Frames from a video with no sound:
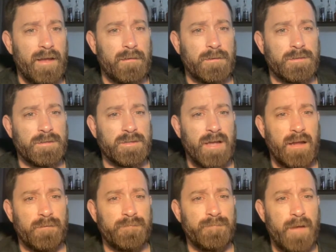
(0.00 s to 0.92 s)
Allen just
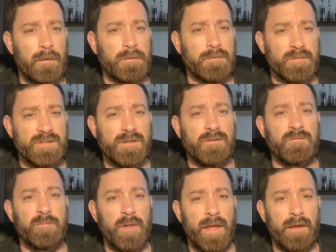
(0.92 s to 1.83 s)
kind of found
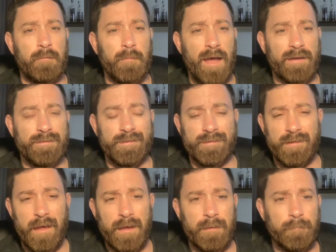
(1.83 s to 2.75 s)
himself playing Max's
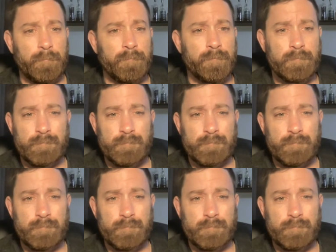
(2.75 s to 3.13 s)
game.